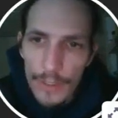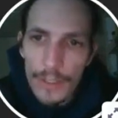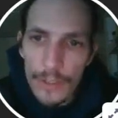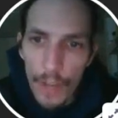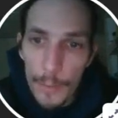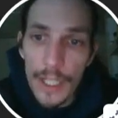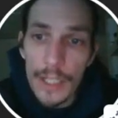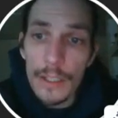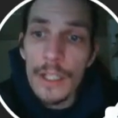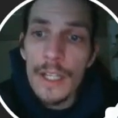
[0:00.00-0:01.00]

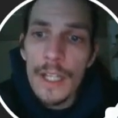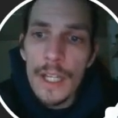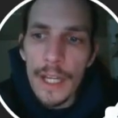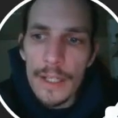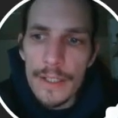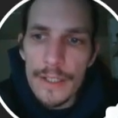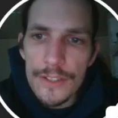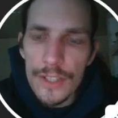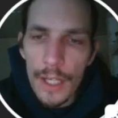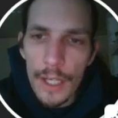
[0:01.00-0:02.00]
Dominator
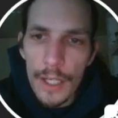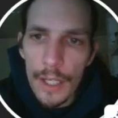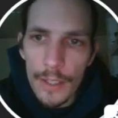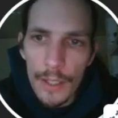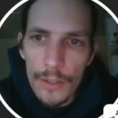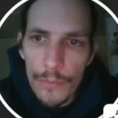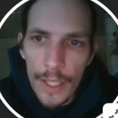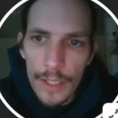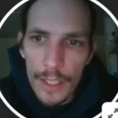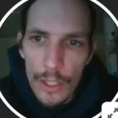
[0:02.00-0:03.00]
is another
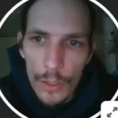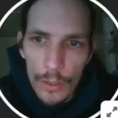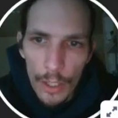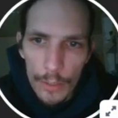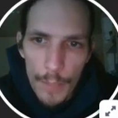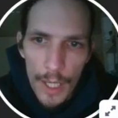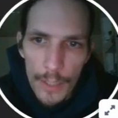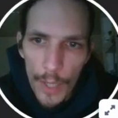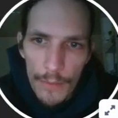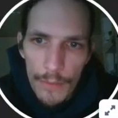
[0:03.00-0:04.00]
thing that you can earn
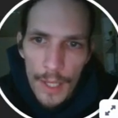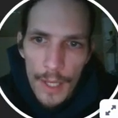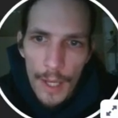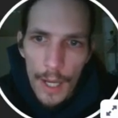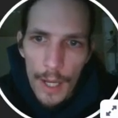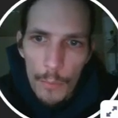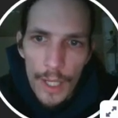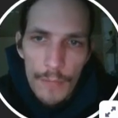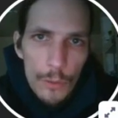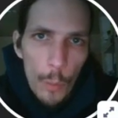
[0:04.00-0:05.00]
money with.
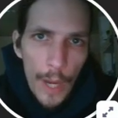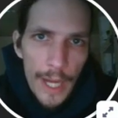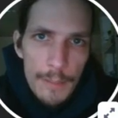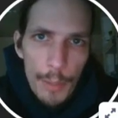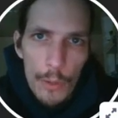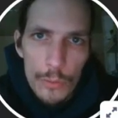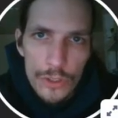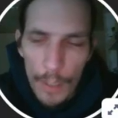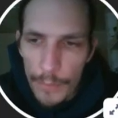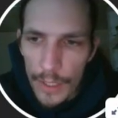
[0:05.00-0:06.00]
Whenever Wayne posts
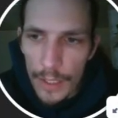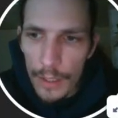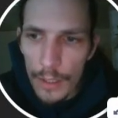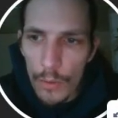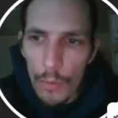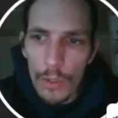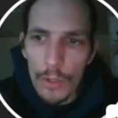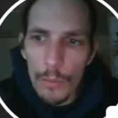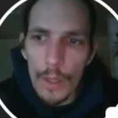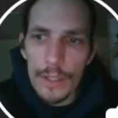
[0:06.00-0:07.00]
something
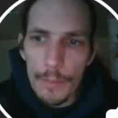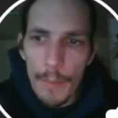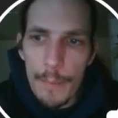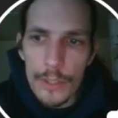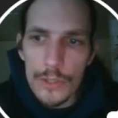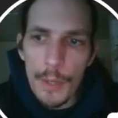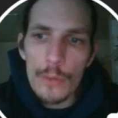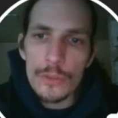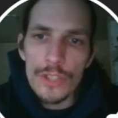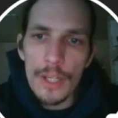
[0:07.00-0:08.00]
or one of the members
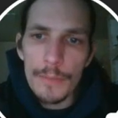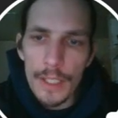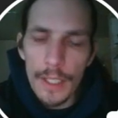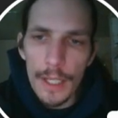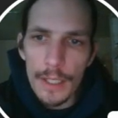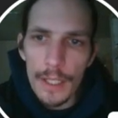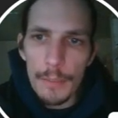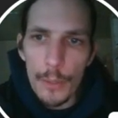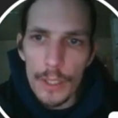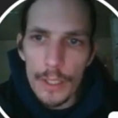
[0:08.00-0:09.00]
posts something and they
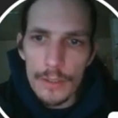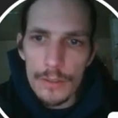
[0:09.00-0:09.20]
put it